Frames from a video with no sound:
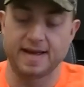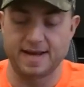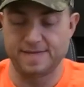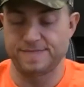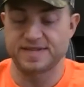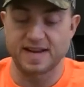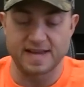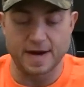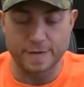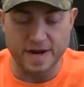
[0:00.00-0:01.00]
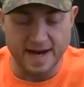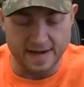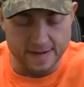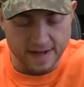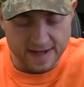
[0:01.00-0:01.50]
I said that
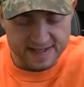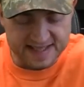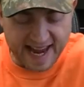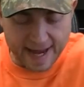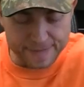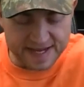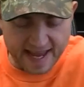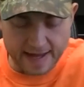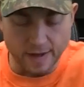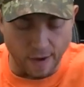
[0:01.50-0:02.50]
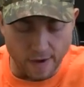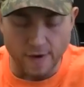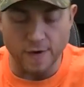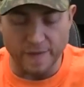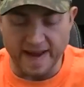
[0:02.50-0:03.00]
right. Sam Dale
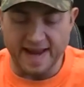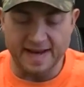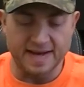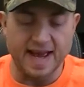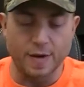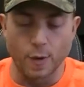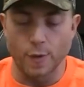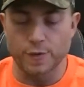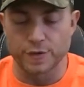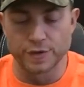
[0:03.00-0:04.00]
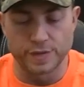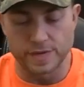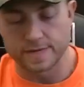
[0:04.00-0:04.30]
Hall and that whole crew